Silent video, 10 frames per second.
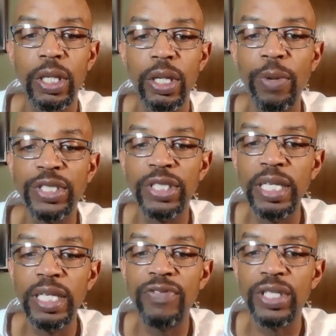which
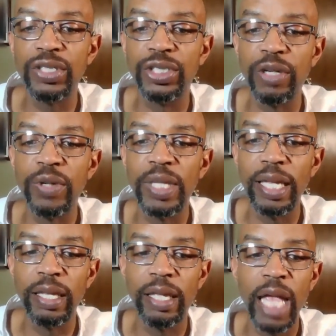leaves us generally
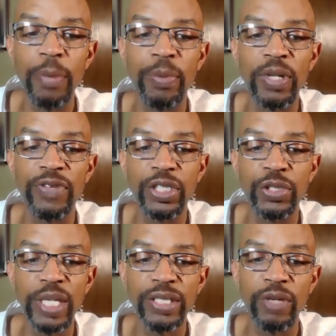incapable of
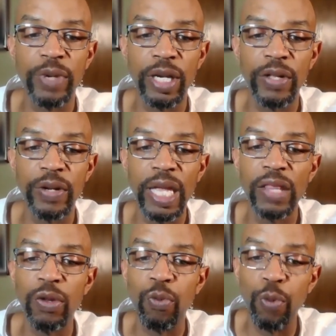addressing one another in
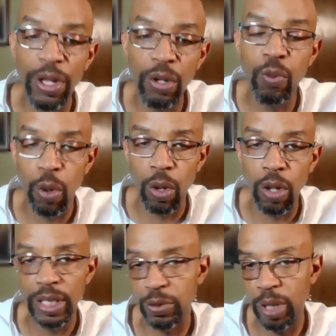the real
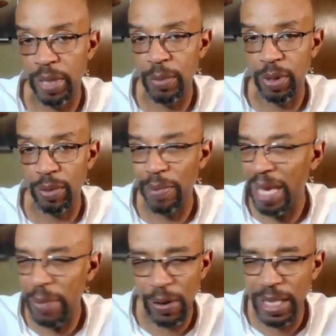world as real people.
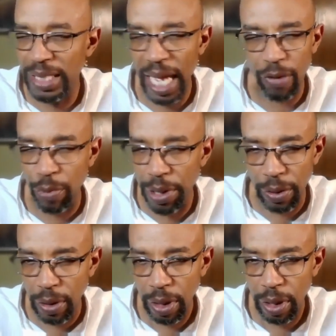Mayberry's not
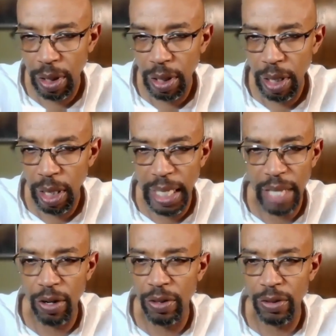real, and
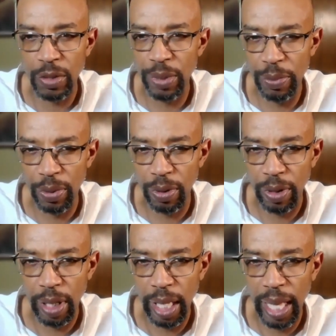neither are those people.
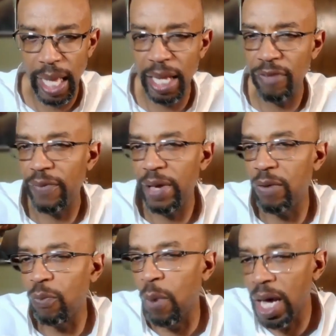And if
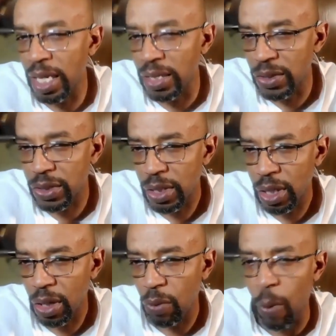it was,
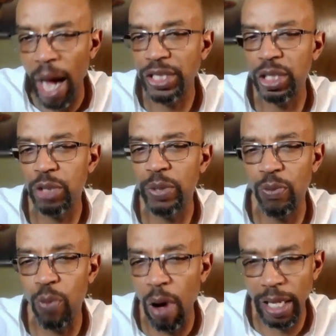why should we
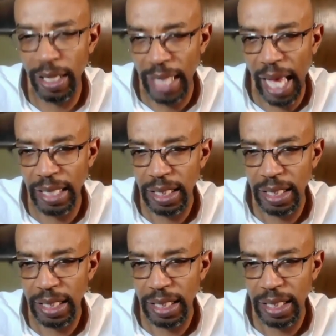want that